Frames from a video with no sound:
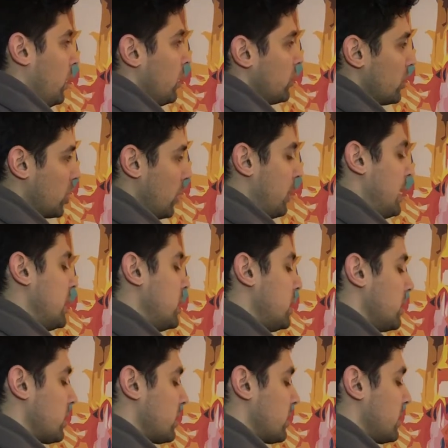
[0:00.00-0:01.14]
It's going to be
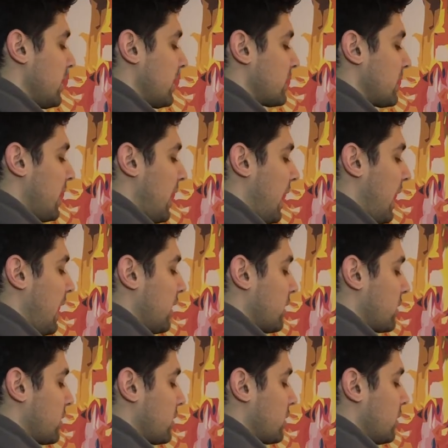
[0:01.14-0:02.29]

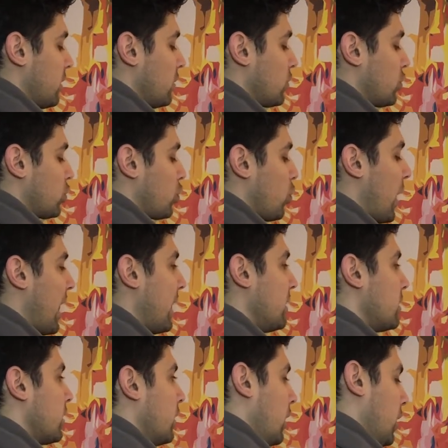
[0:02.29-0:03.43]
6x squared
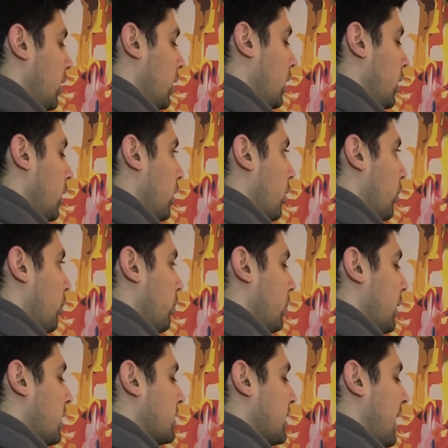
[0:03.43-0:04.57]

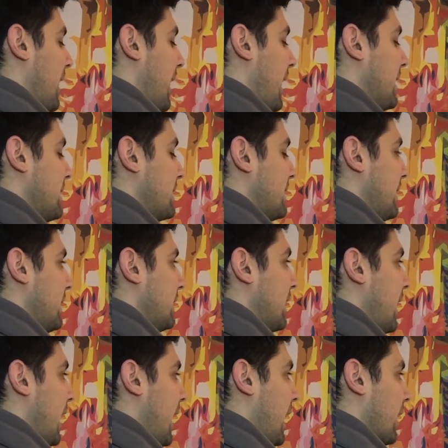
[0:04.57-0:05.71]
plus
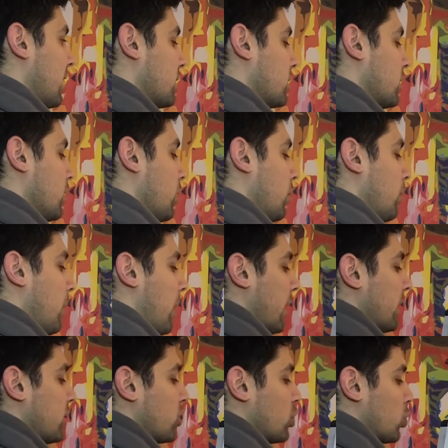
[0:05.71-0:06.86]
18x
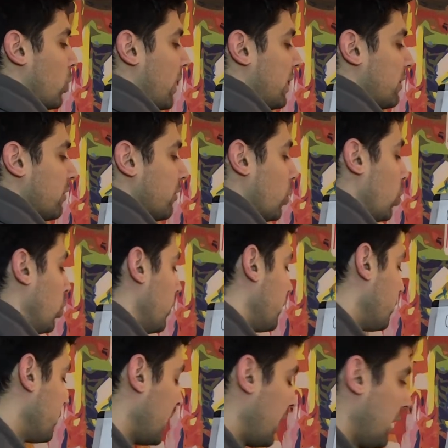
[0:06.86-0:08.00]
minus 24.
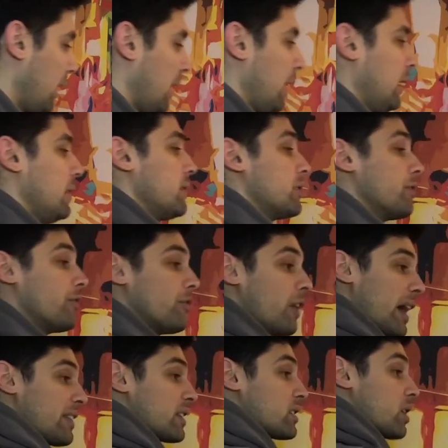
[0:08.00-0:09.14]
To
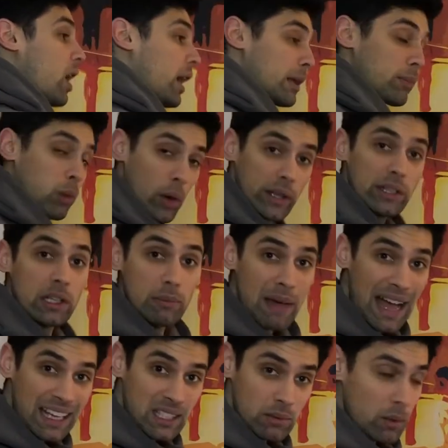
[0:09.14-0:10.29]
find the turning point, the
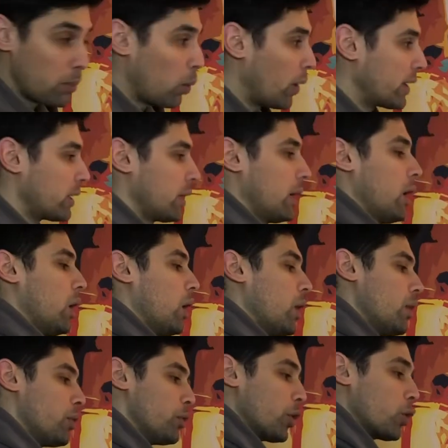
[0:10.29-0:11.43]
maximum point,
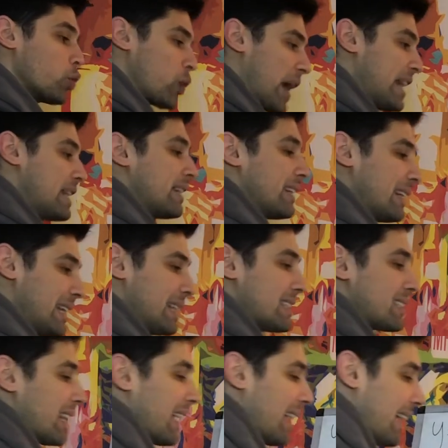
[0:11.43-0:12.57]
the gradient needs
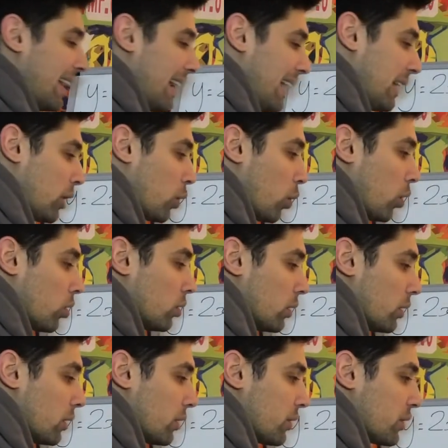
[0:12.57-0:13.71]
to equal
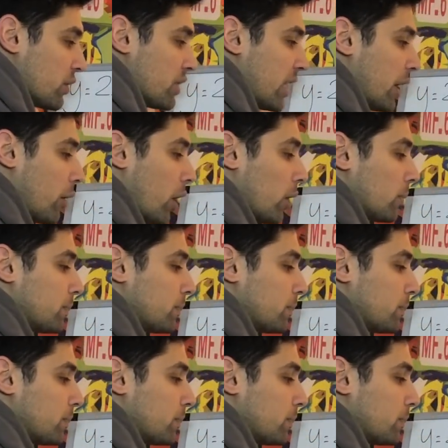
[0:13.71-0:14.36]
zero.